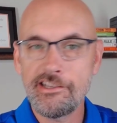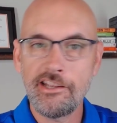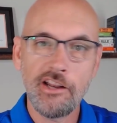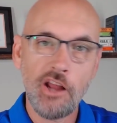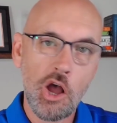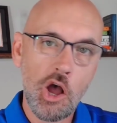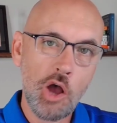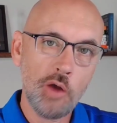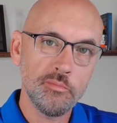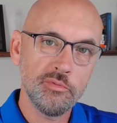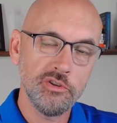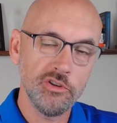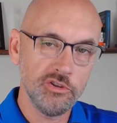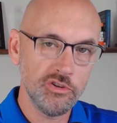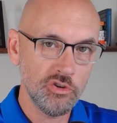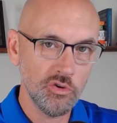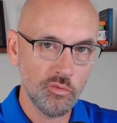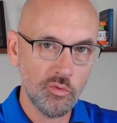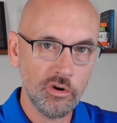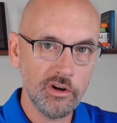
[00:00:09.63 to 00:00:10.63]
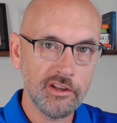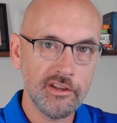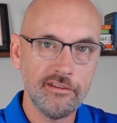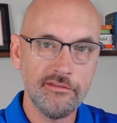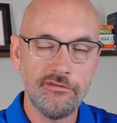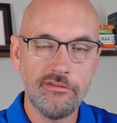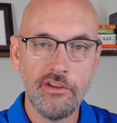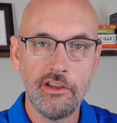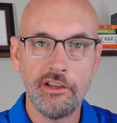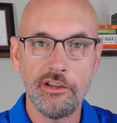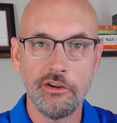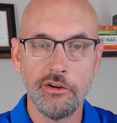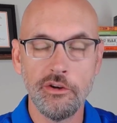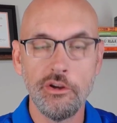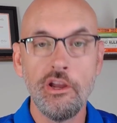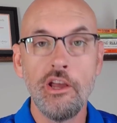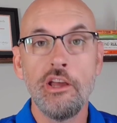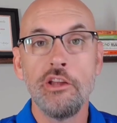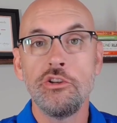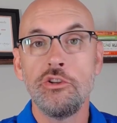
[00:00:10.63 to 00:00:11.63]
and options you'll want to configure
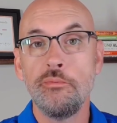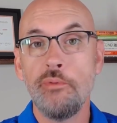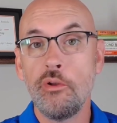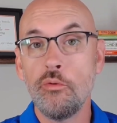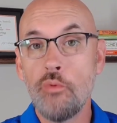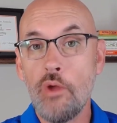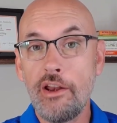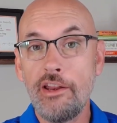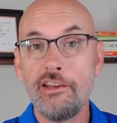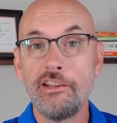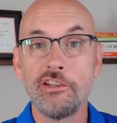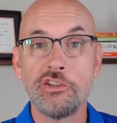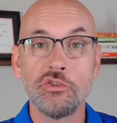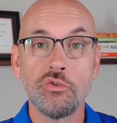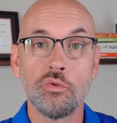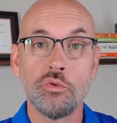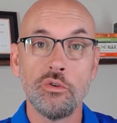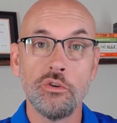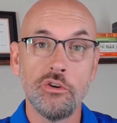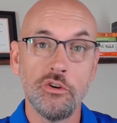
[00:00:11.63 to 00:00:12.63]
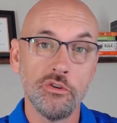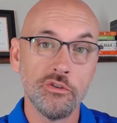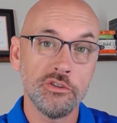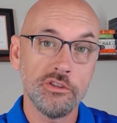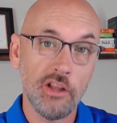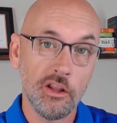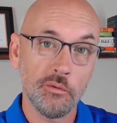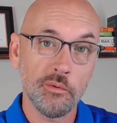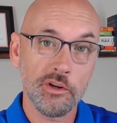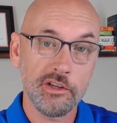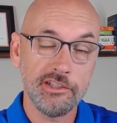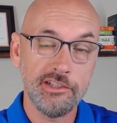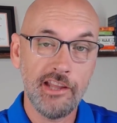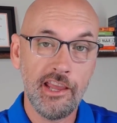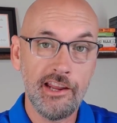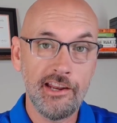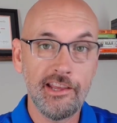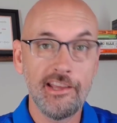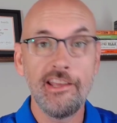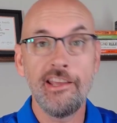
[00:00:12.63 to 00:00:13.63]
to be ready to store your SOLIDWORKS
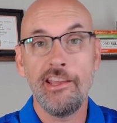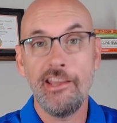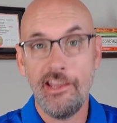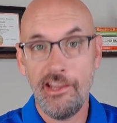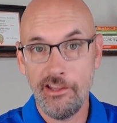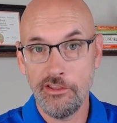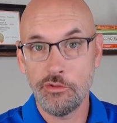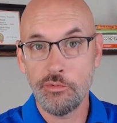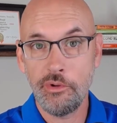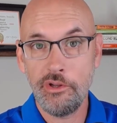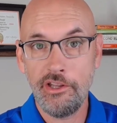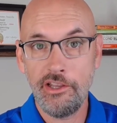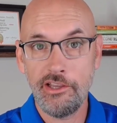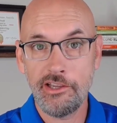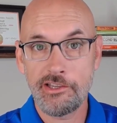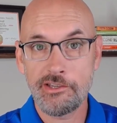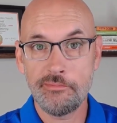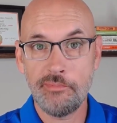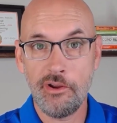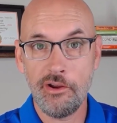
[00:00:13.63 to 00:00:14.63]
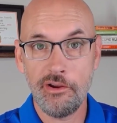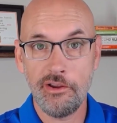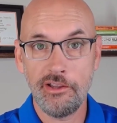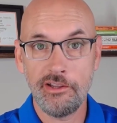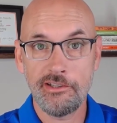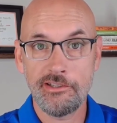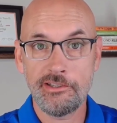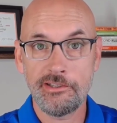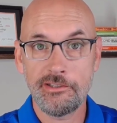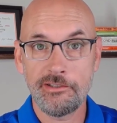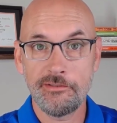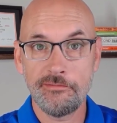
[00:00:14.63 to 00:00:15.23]
data in 3D Experience.